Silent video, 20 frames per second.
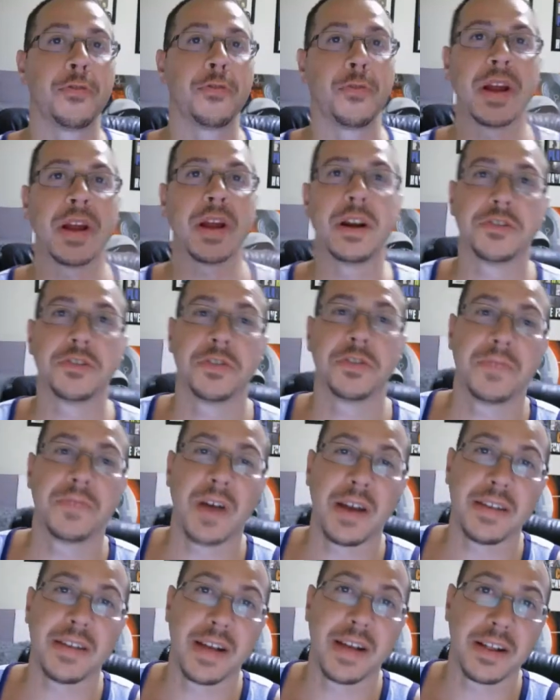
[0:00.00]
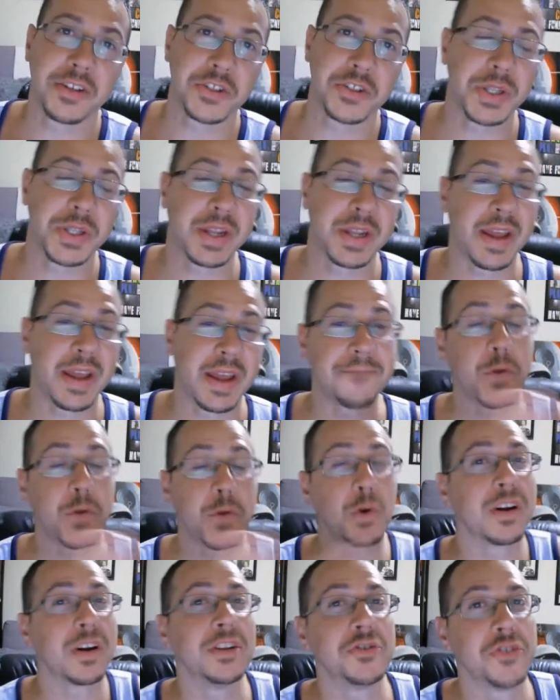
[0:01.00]
$305 today,
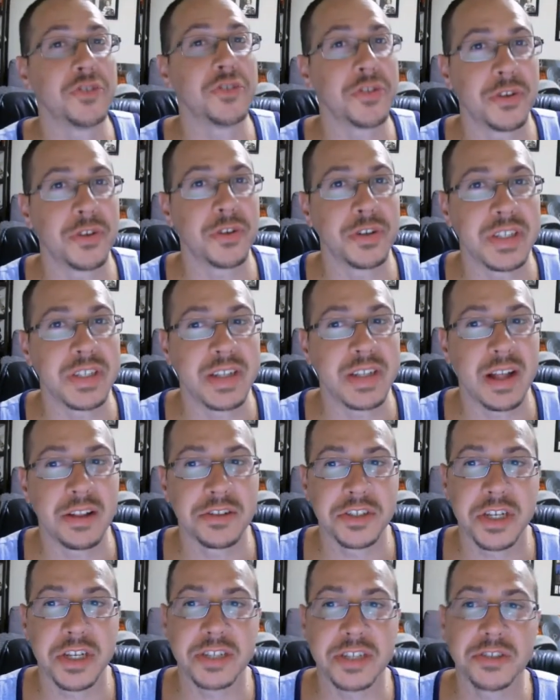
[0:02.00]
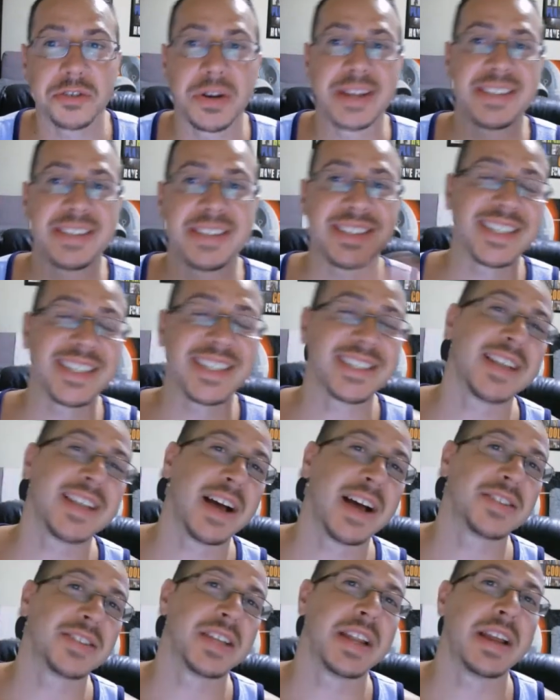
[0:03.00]
$413 yesterday,
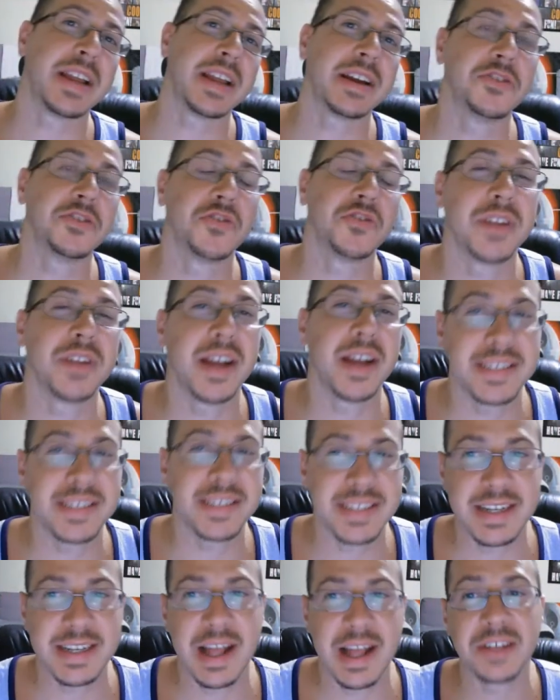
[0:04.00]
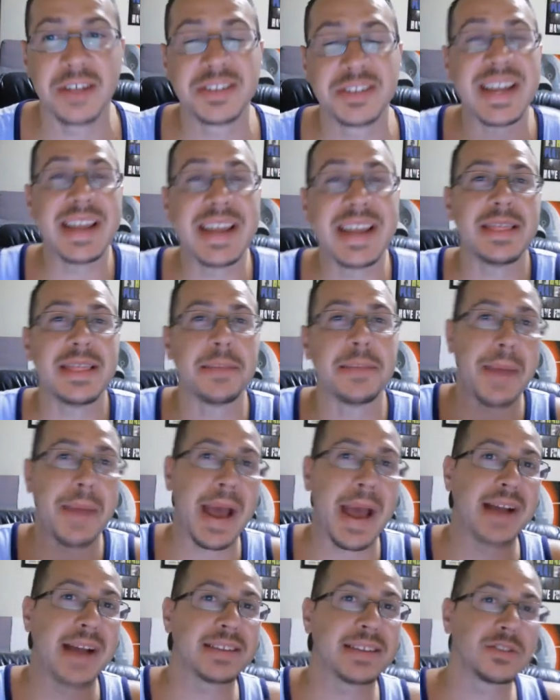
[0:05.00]
$6,819 in the
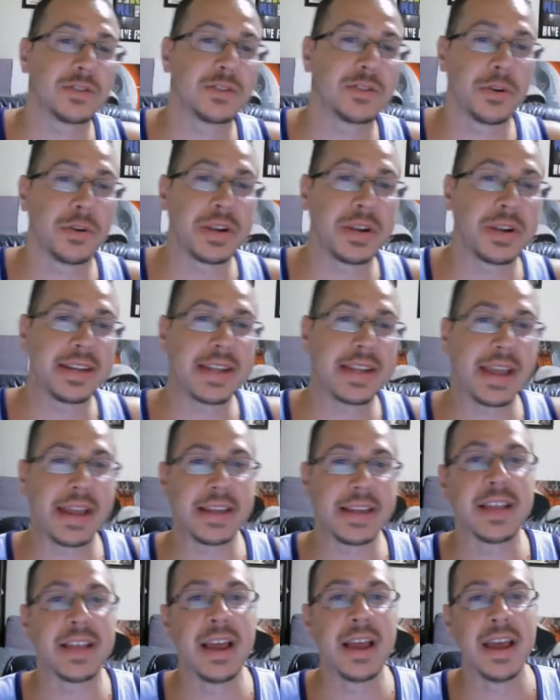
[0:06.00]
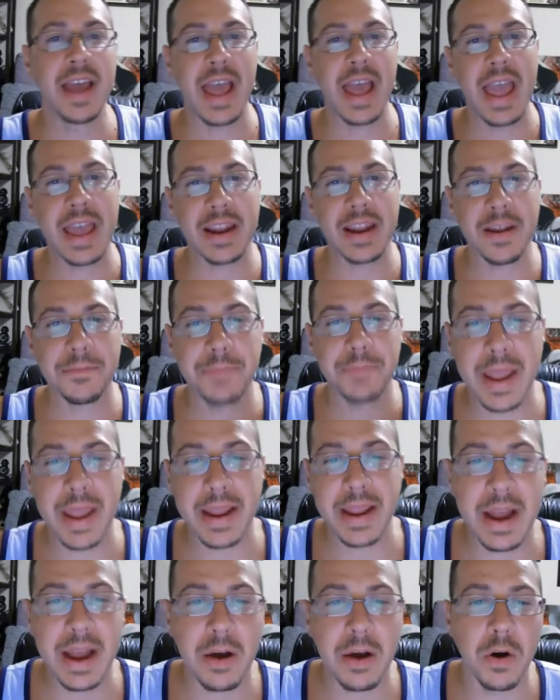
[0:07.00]
past 30 days, and I've
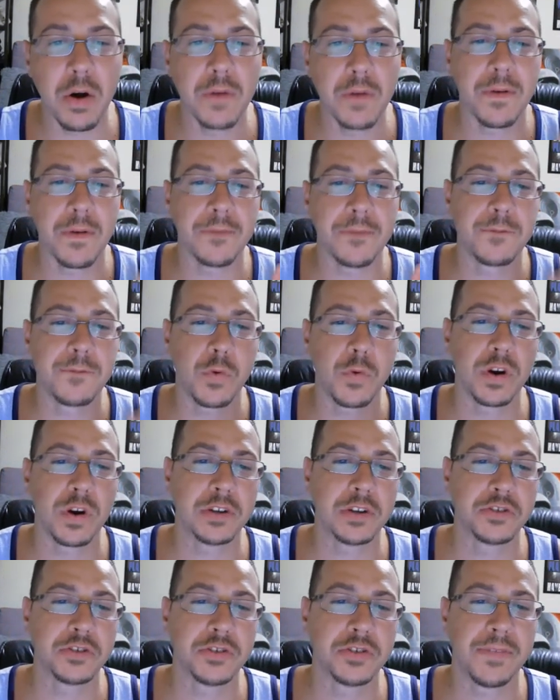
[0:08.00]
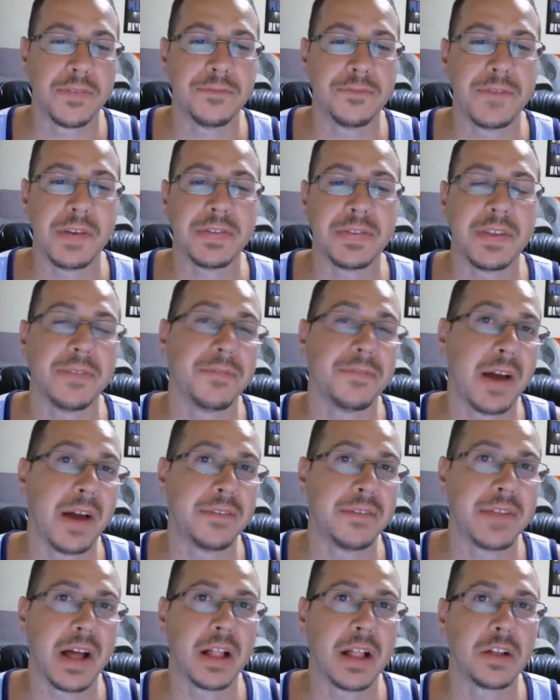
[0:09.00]
paid out over
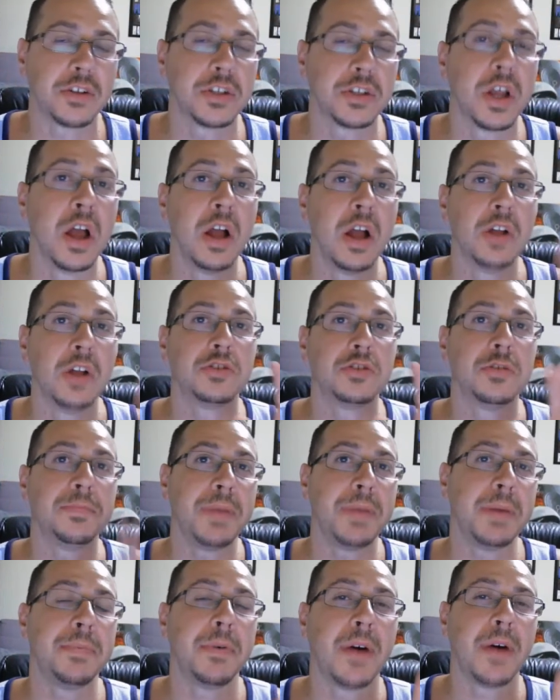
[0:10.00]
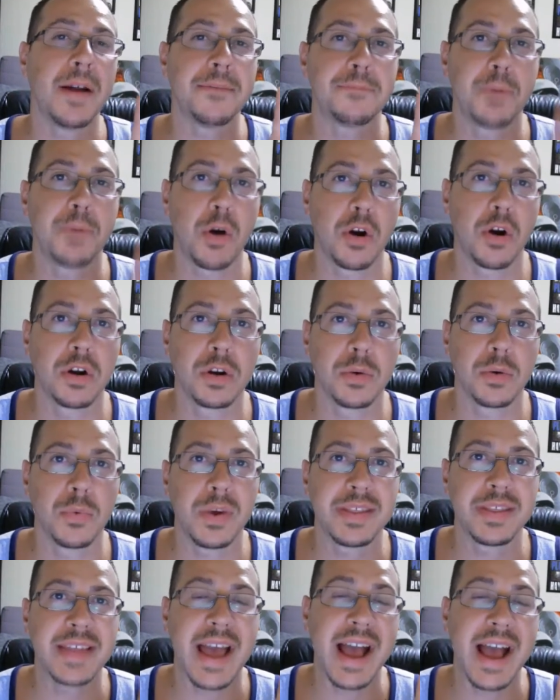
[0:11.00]
$455 to people I've partnered
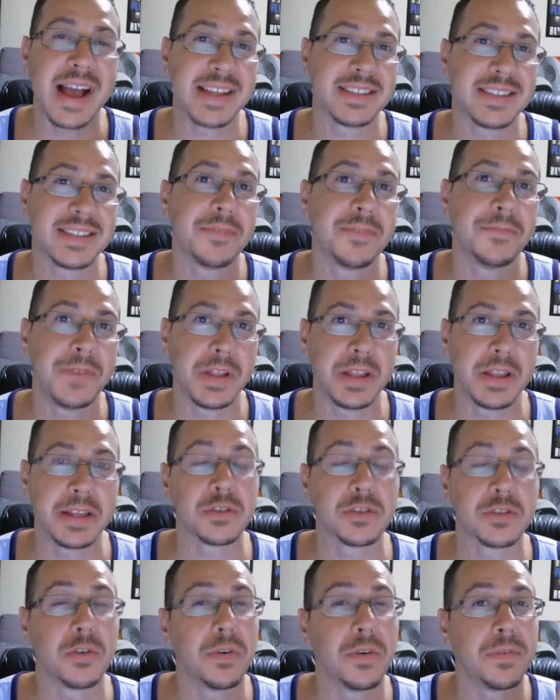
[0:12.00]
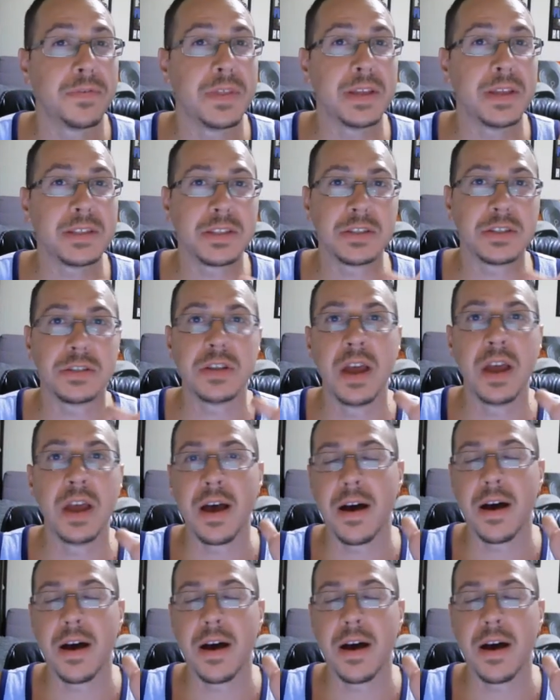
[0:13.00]
with as affiliates. So if this is